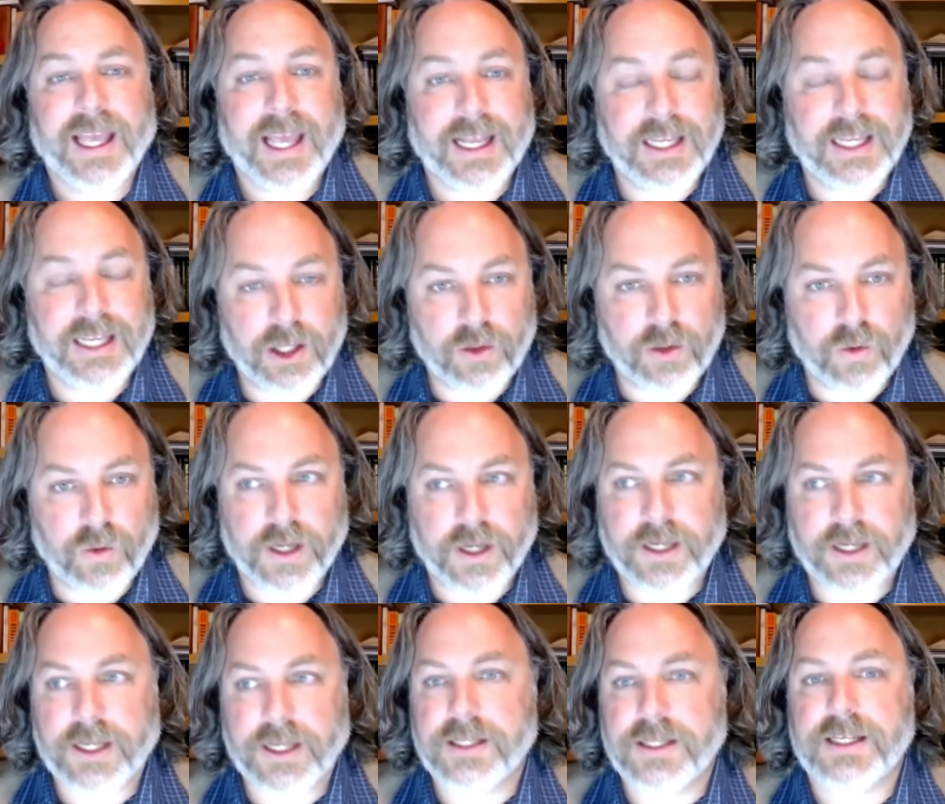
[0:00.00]
and the other
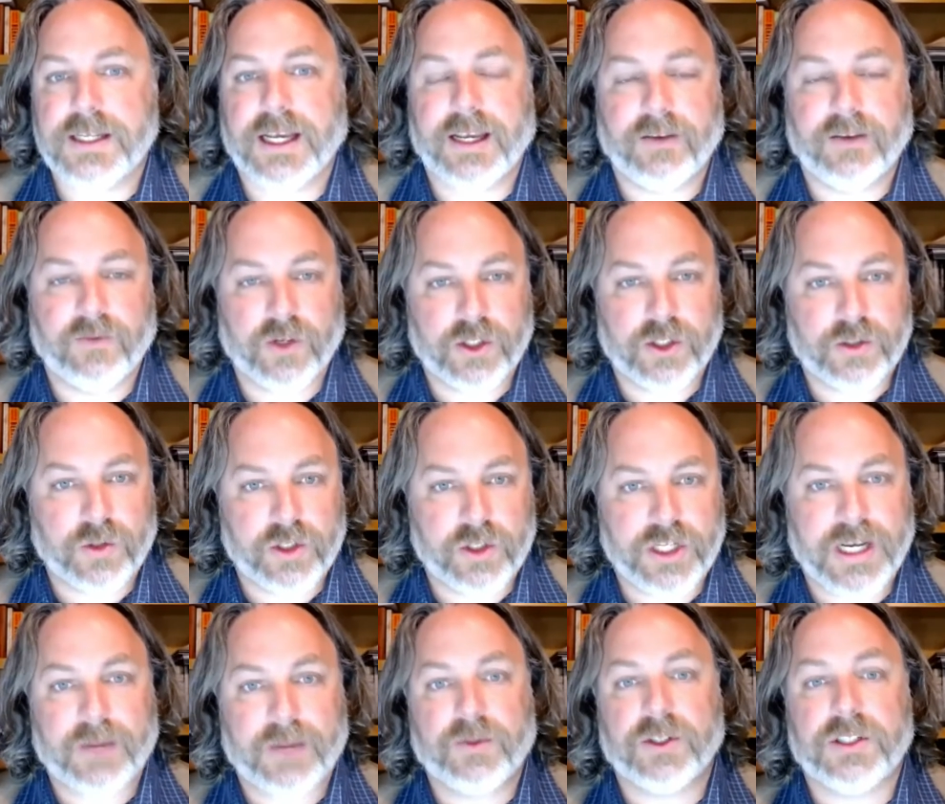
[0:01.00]
one is a virtual
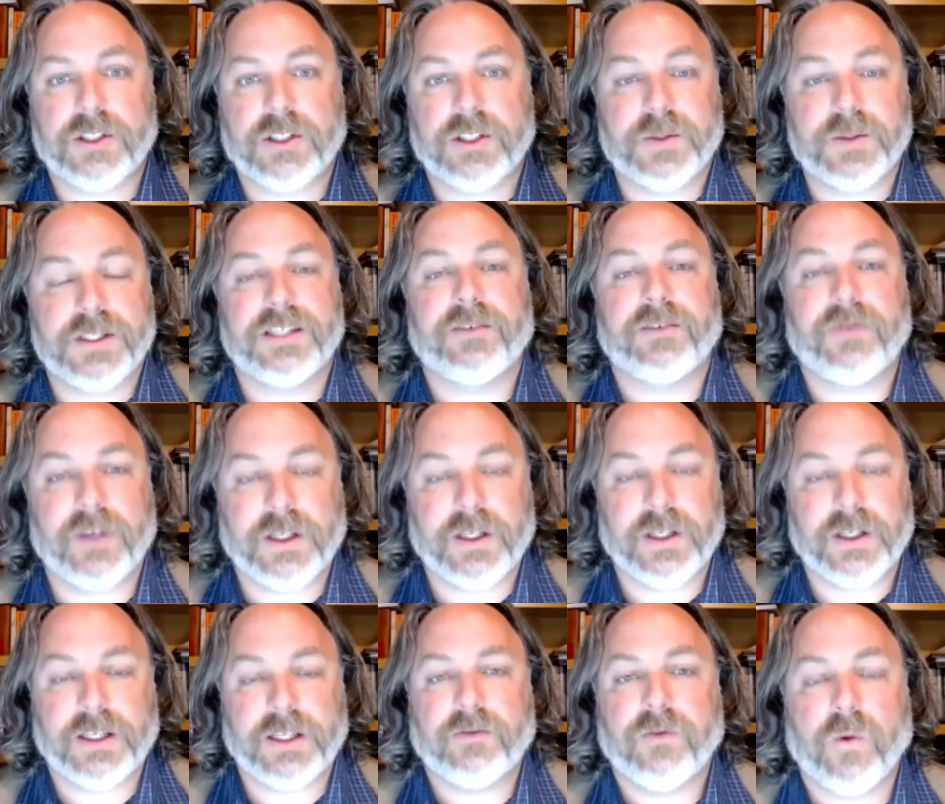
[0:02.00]
chapter
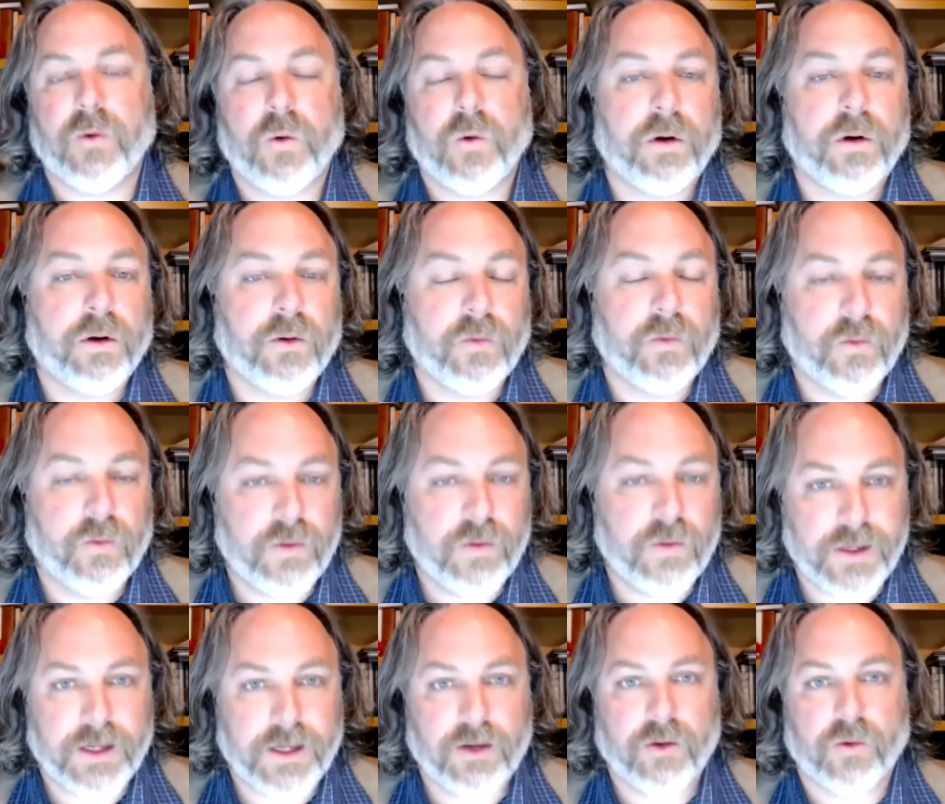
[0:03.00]
specifically for
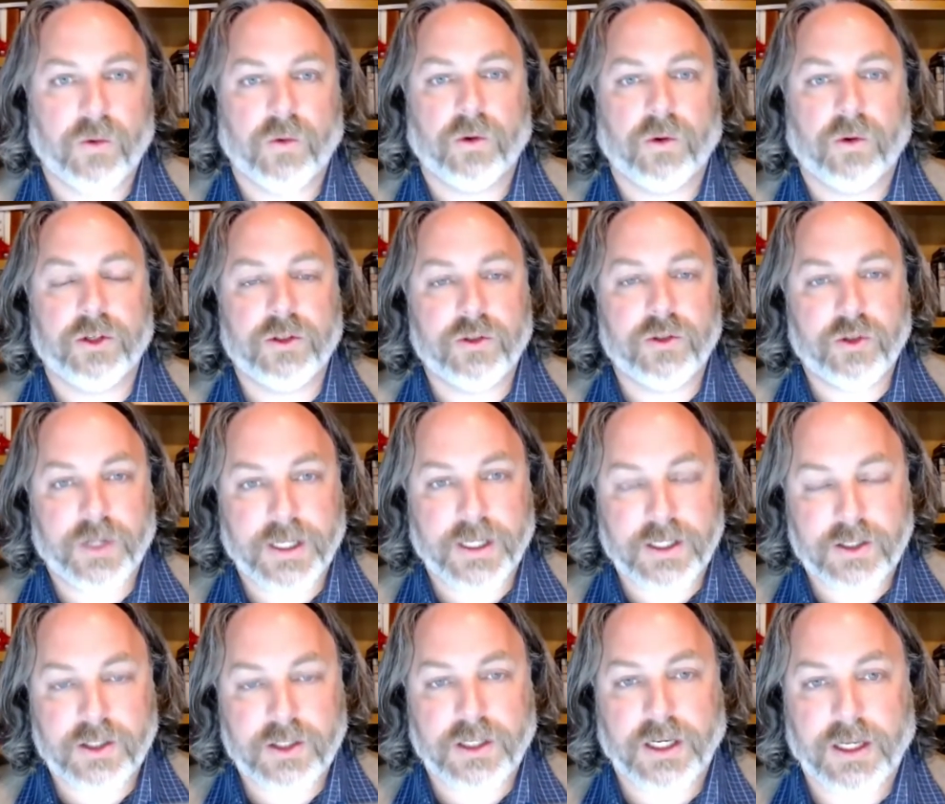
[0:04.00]
women or
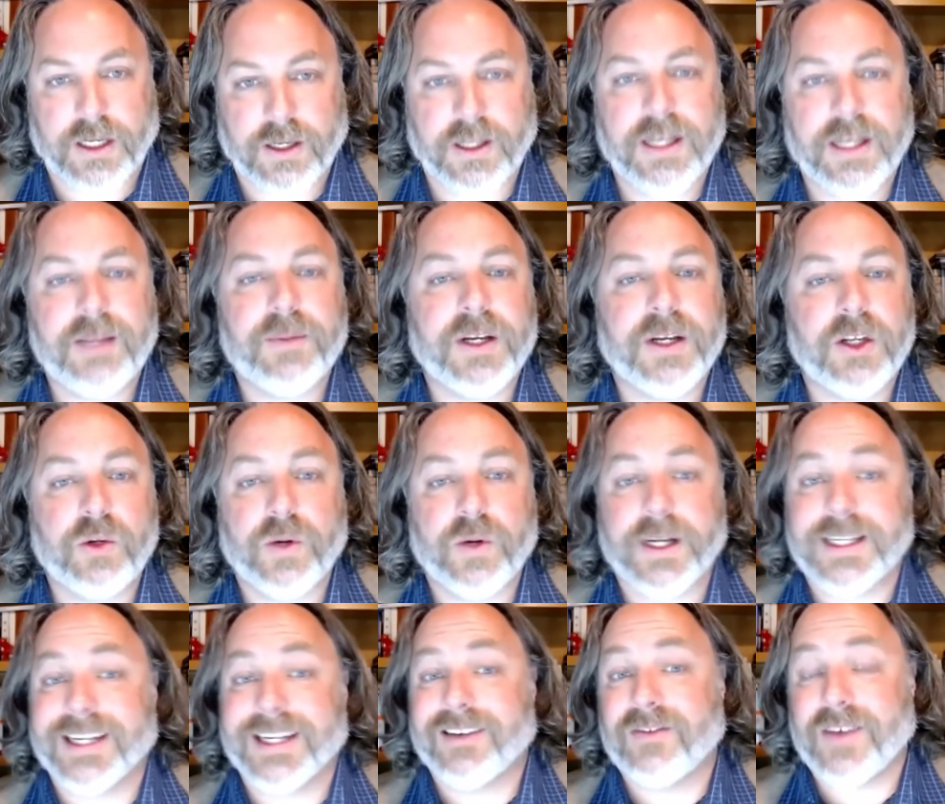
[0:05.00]
trans, anybody who
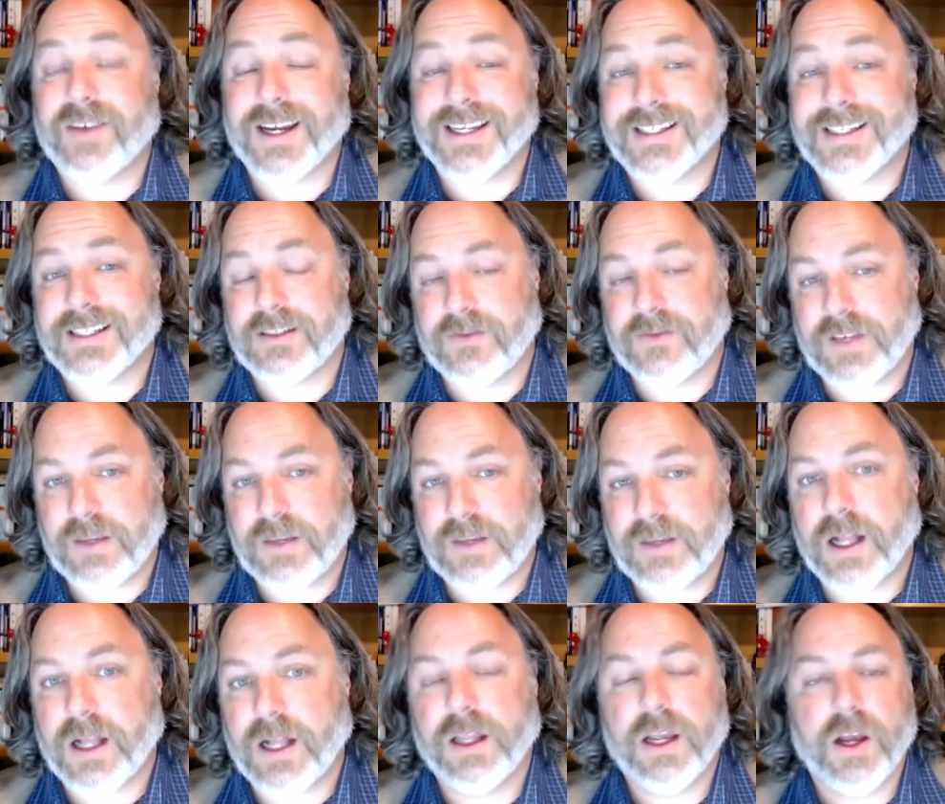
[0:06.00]
identifies as
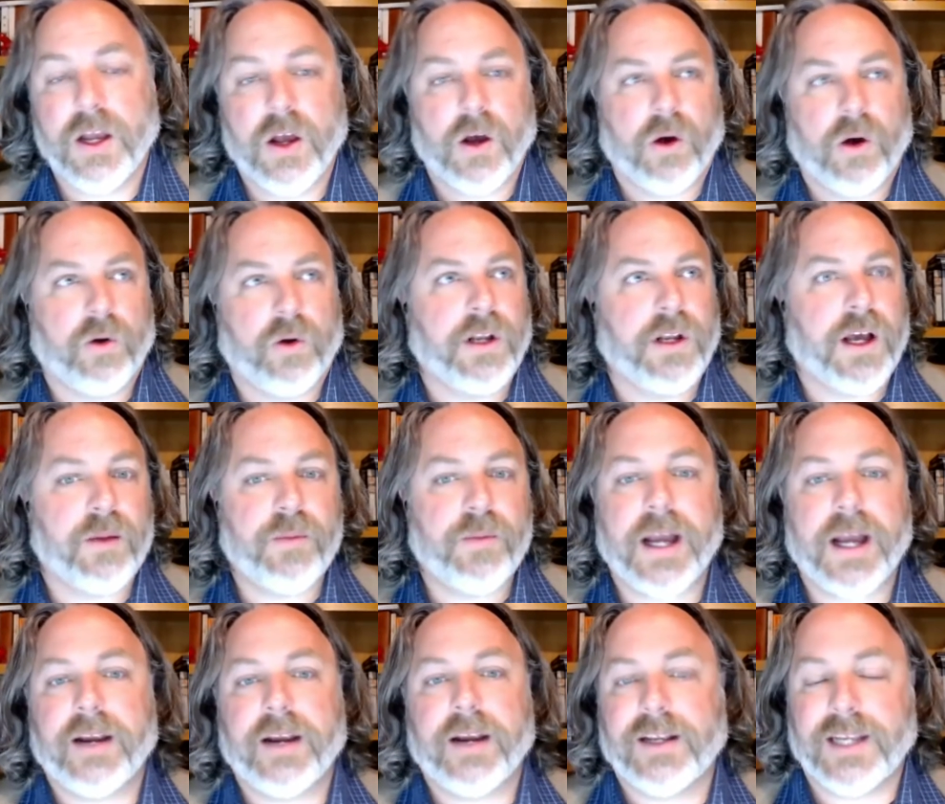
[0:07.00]
female or
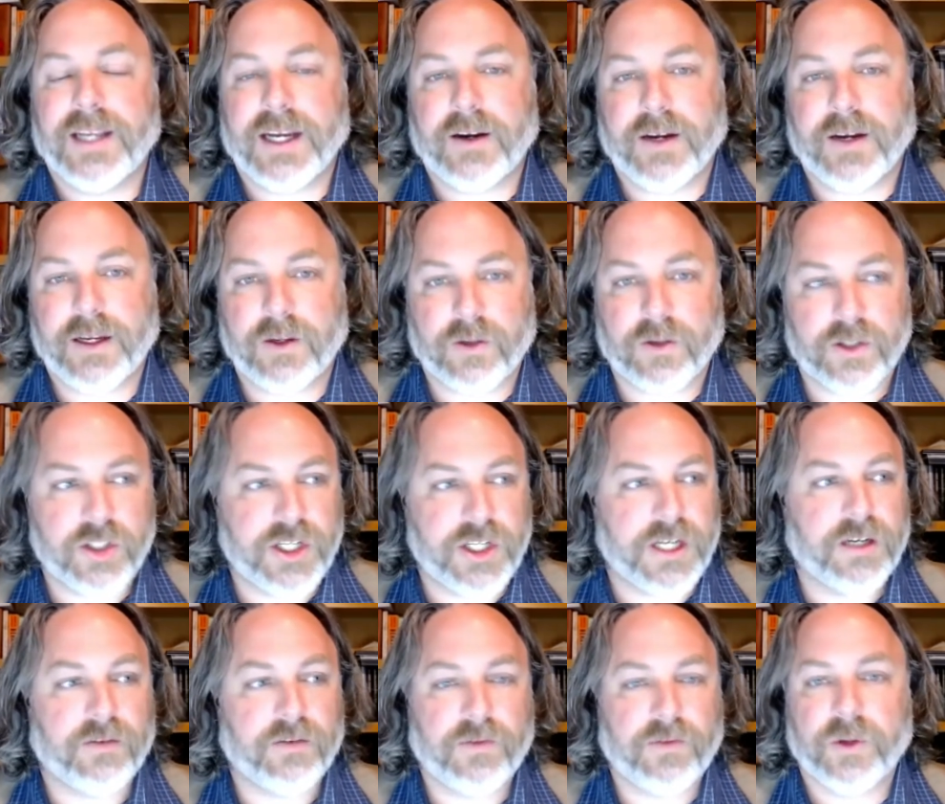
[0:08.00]
non-binary or
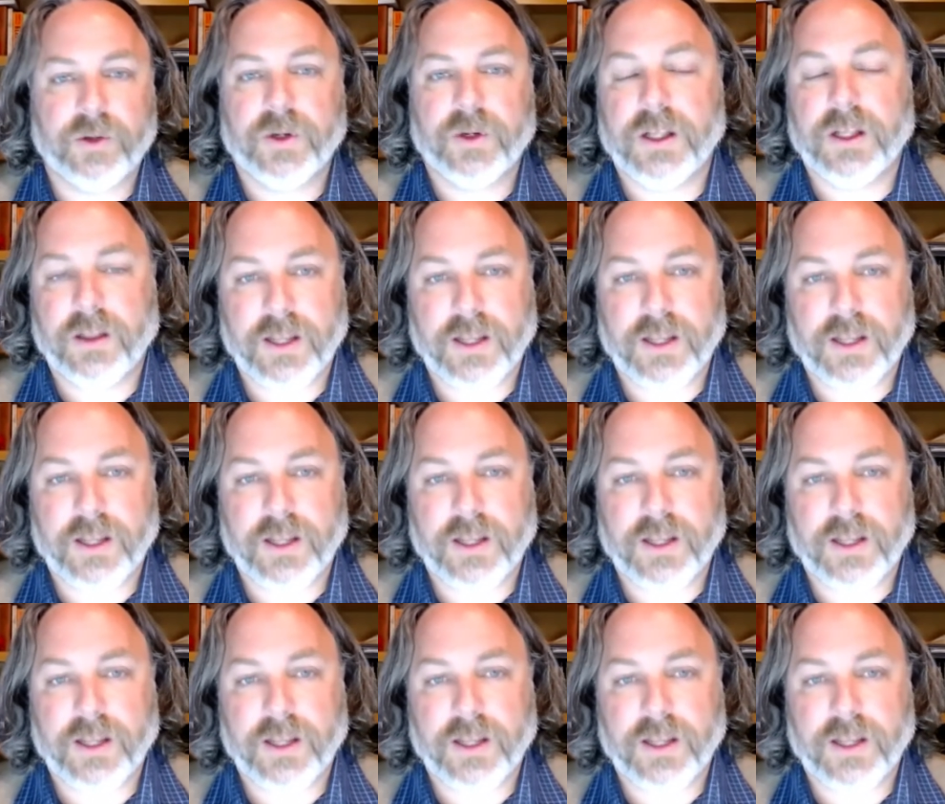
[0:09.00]
gender fluid.